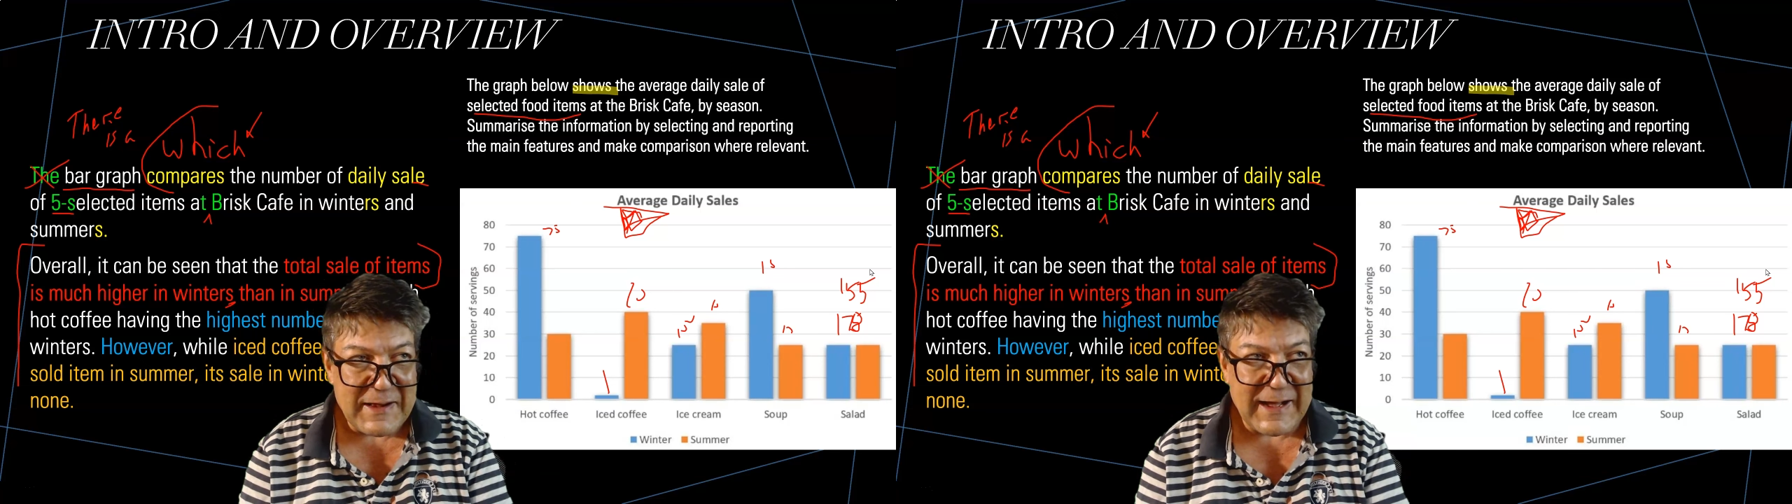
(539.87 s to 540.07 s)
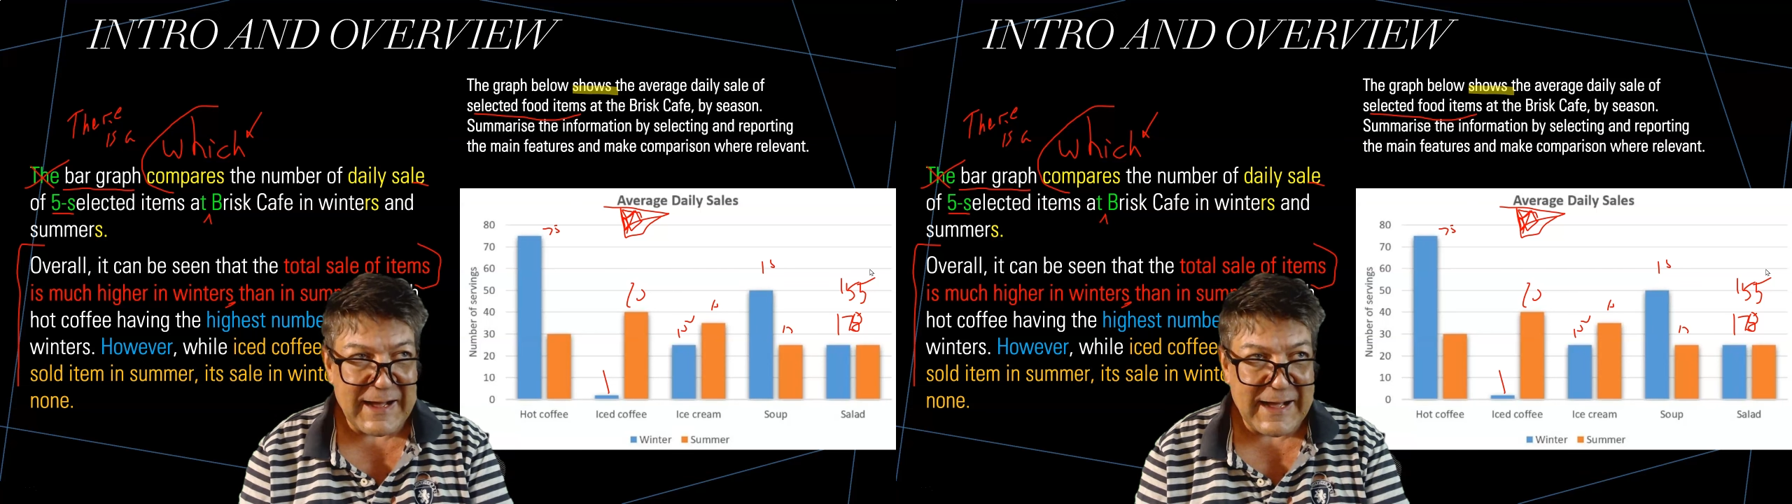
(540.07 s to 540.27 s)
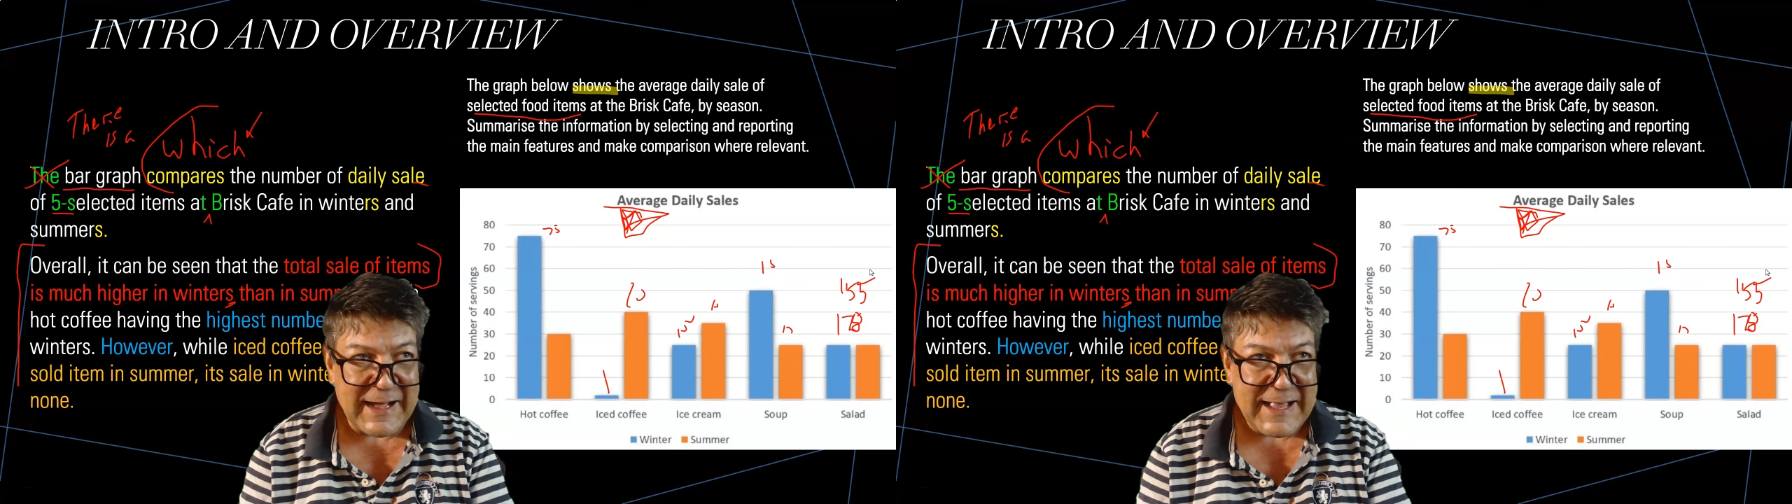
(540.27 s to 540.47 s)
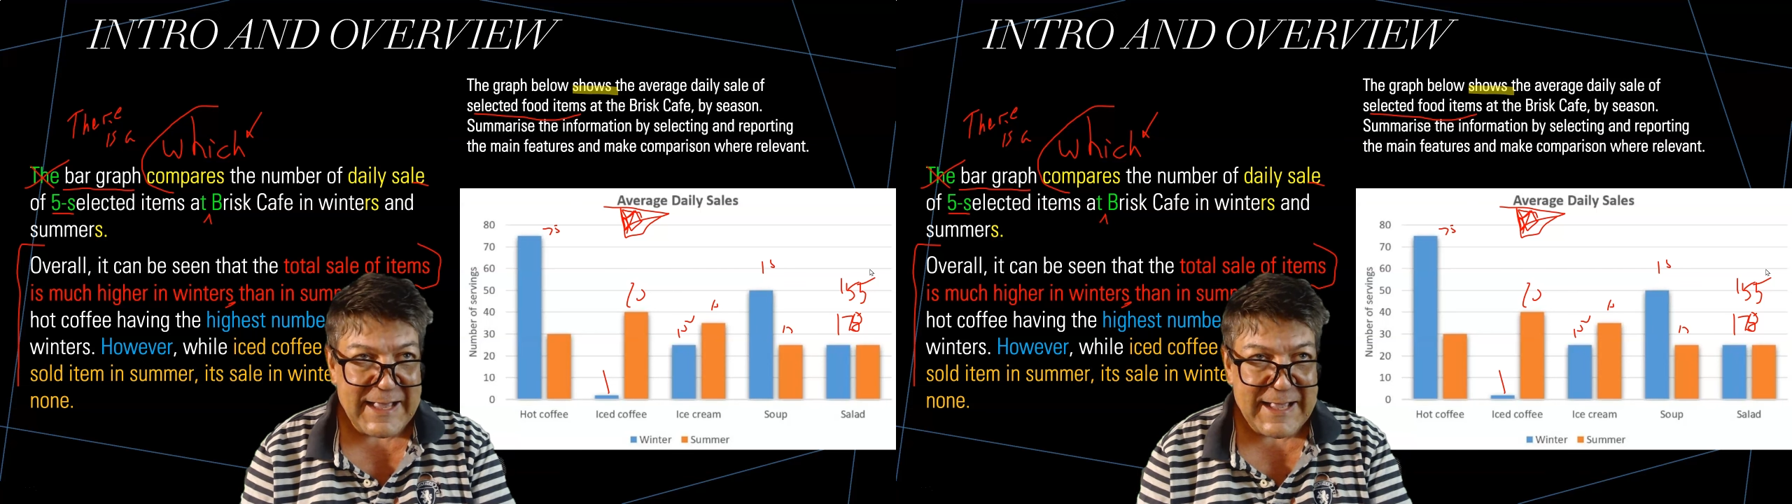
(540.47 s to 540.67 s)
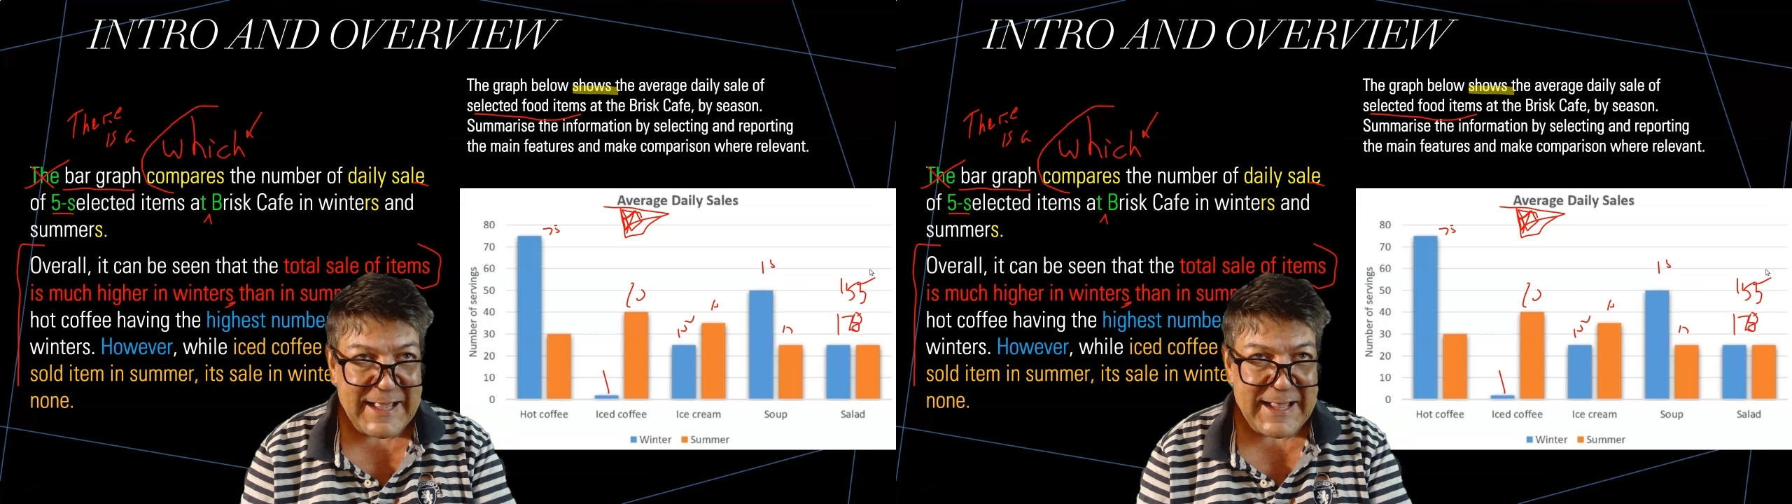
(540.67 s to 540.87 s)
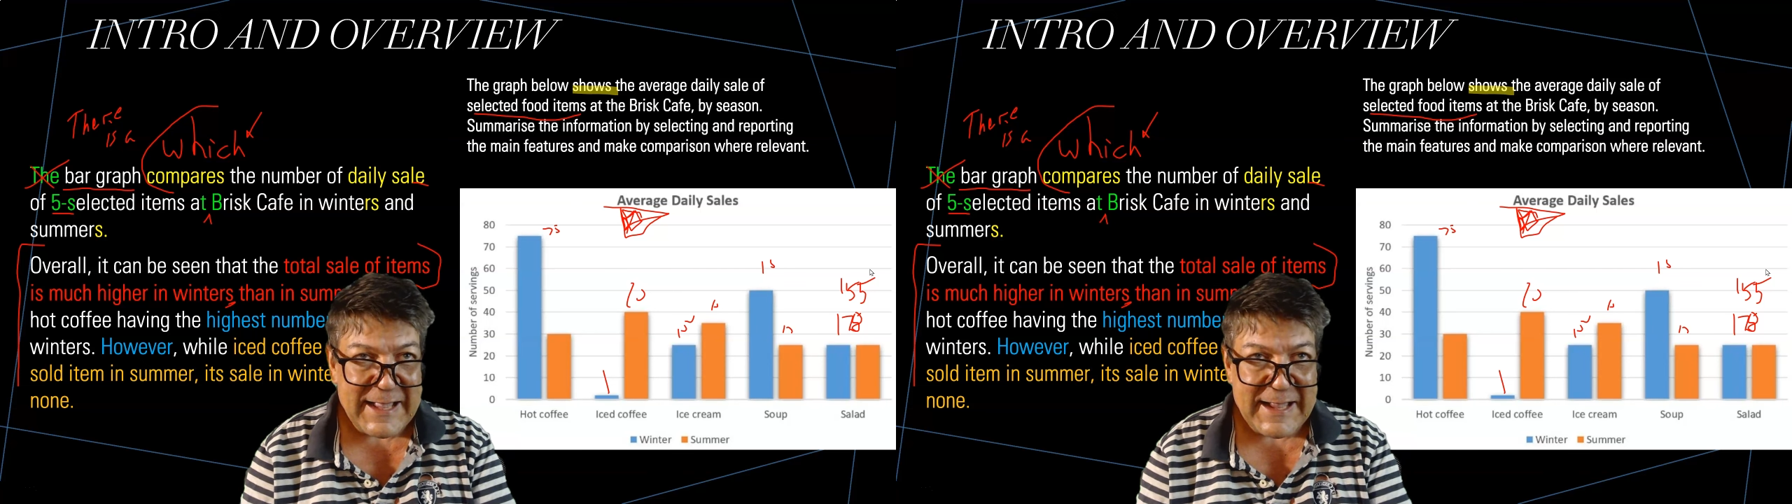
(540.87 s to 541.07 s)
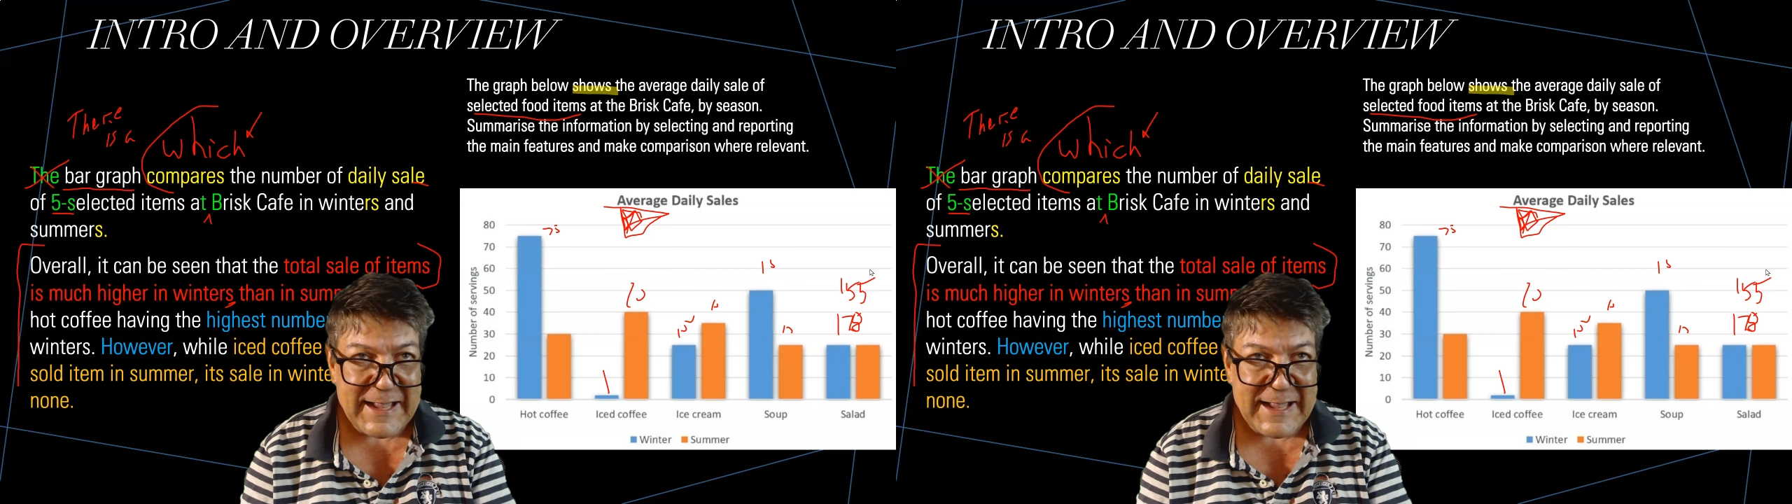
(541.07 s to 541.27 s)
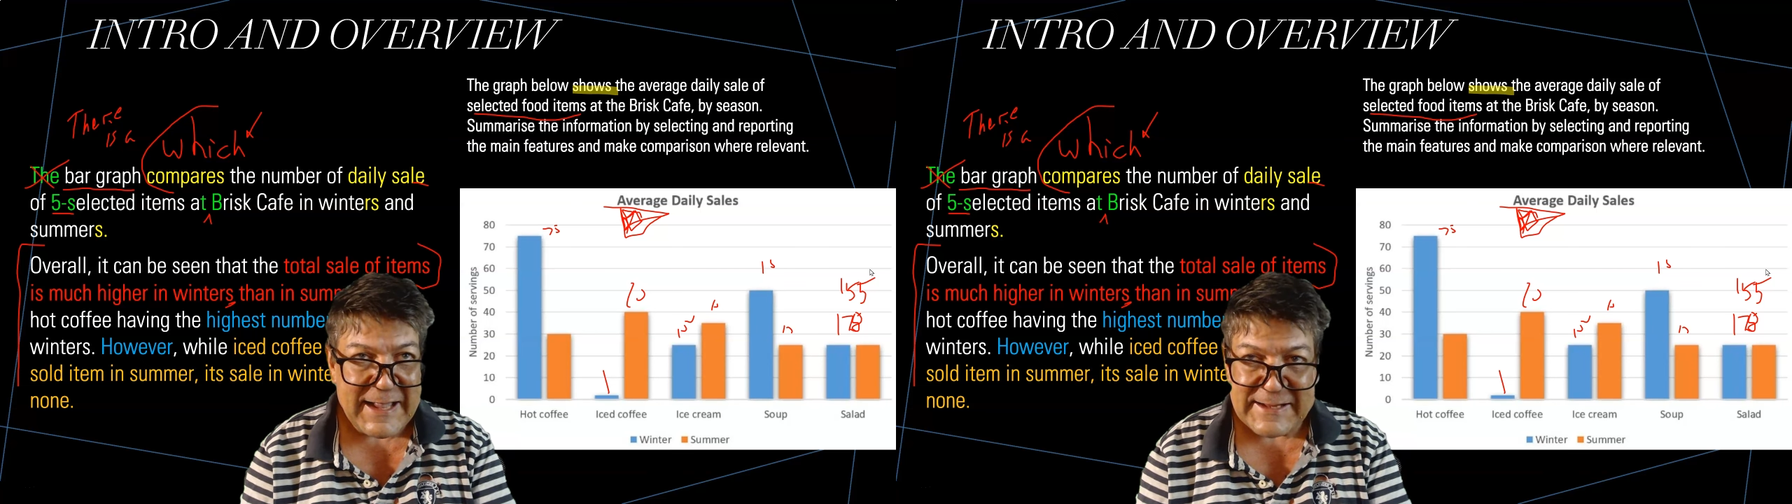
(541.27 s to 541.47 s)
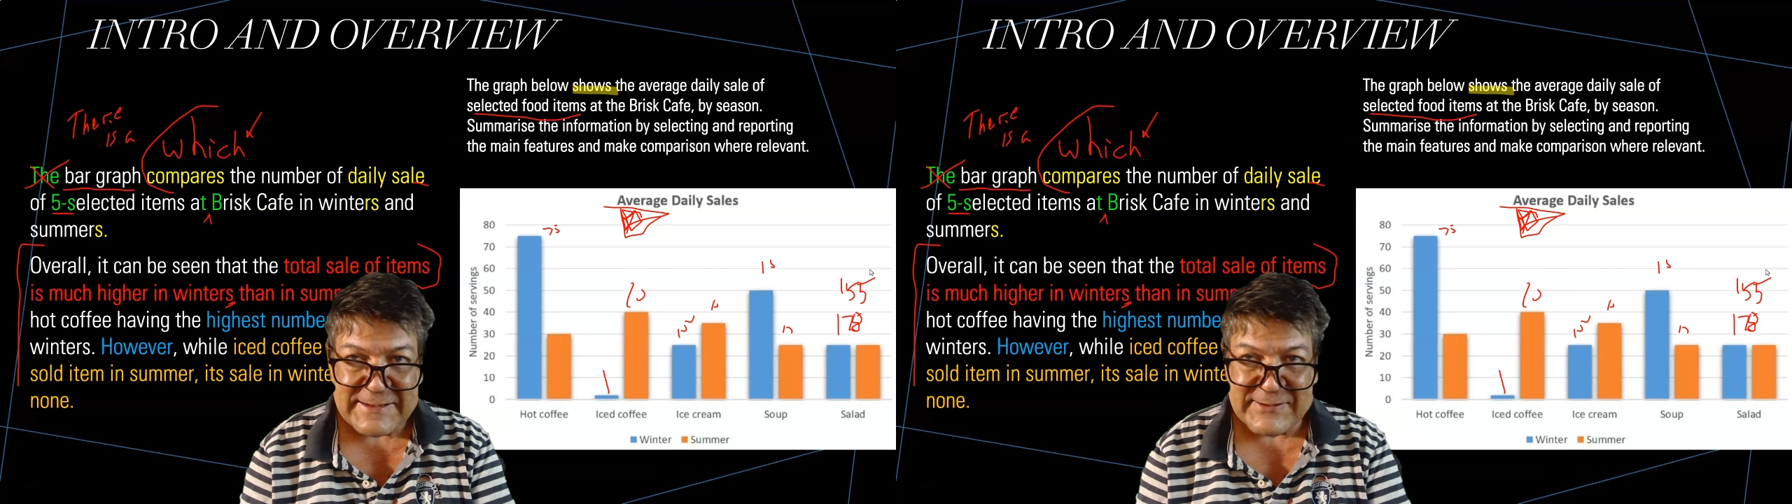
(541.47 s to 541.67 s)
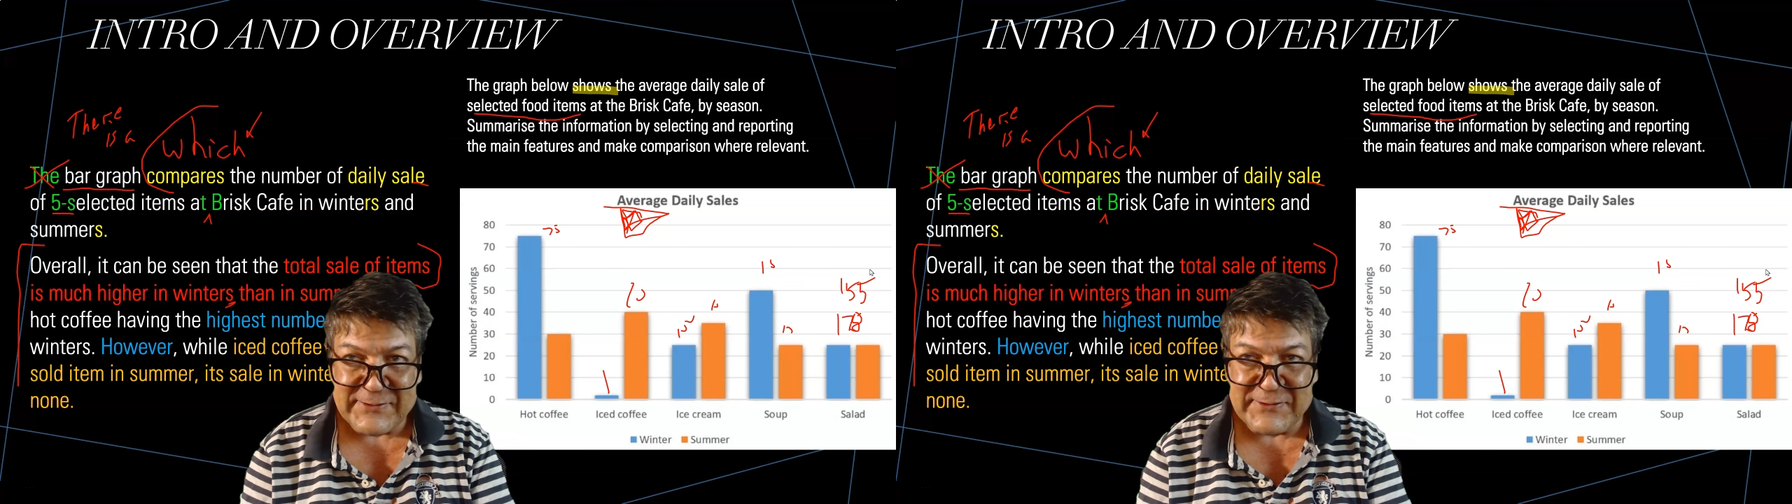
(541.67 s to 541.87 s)
and
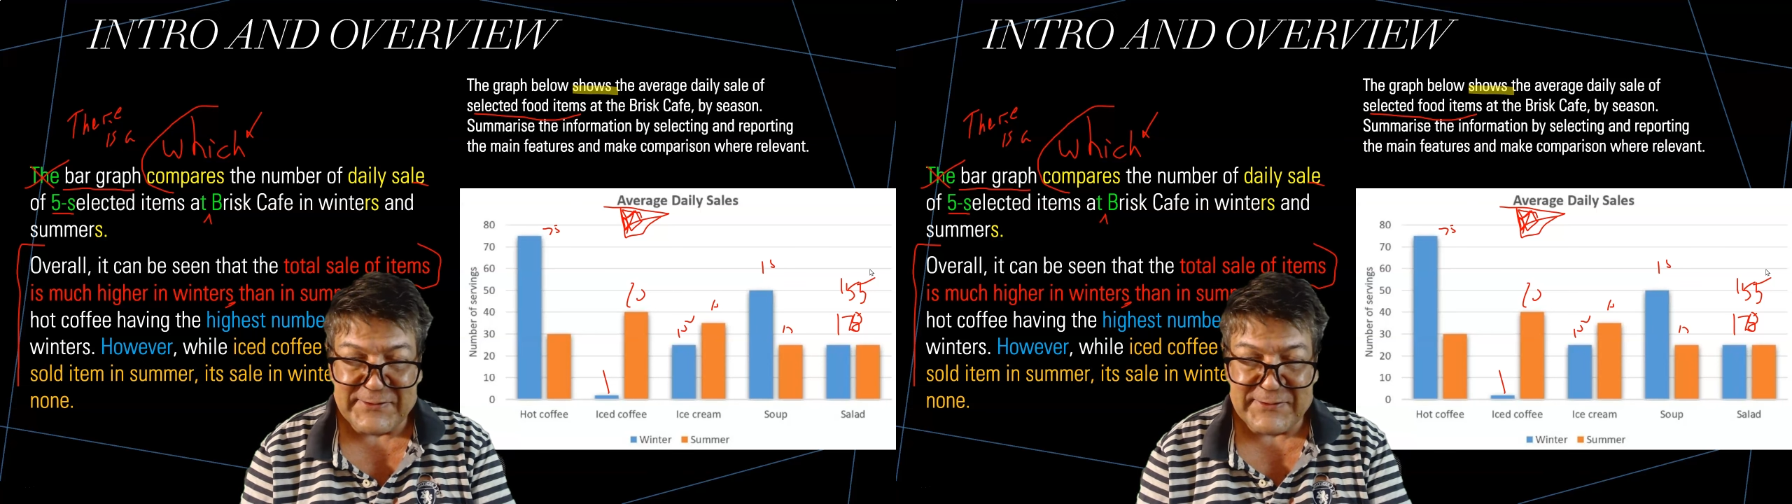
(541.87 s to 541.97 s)
how